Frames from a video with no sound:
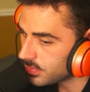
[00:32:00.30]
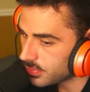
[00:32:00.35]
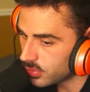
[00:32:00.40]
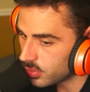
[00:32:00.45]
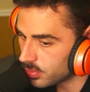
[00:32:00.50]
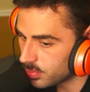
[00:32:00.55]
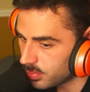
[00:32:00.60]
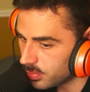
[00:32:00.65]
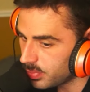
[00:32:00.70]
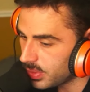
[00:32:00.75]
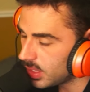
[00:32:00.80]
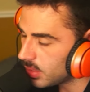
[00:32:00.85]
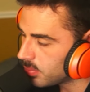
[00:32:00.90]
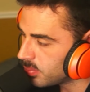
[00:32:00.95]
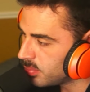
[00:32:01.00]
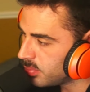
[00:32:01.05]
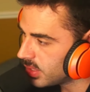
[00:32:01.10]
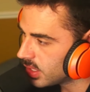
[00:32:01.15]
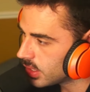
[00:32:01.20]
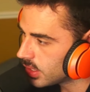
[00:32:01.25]
you'll be a
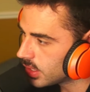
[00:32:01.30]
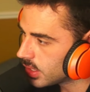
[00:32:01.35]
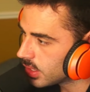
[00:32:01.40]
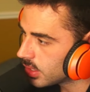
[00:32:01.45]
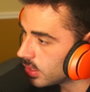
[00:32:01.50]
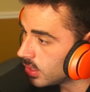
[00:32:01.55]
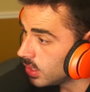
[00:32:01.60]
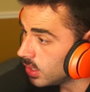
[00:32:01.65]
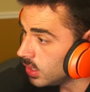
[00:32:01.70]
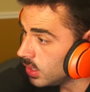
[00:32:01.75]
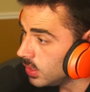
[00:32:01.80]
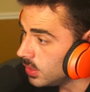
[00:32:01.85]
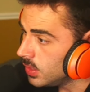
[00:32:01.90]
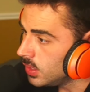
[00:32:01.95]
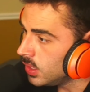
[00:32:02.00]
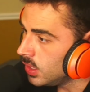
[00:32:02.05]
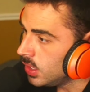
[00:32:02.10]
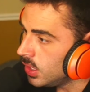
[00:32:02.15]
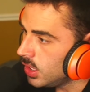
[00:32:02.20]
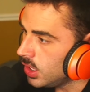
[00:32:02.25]
millionaire.
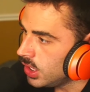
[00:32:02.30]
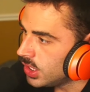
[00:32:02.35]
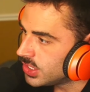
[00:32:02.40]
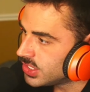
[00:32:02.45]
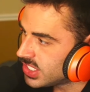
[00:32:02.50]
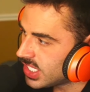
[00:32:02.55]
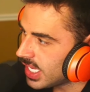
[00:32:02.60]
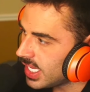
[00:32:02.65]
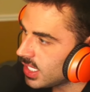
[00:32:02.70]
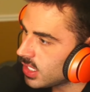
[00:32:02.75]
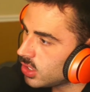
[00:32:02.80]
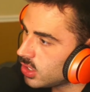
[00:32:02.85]
Take